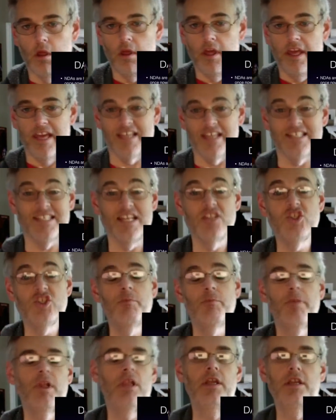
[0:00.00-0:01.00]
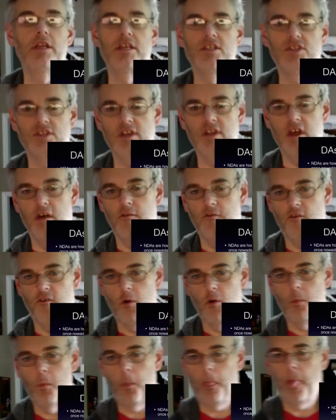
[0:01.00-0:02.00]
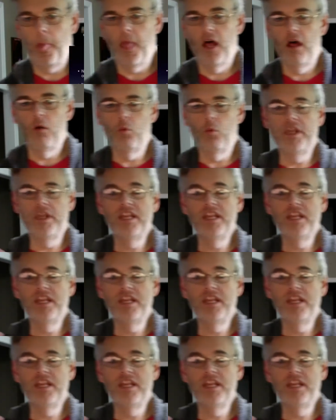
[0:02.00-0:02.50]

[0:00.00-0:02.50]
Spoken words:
Extensibility stuff. We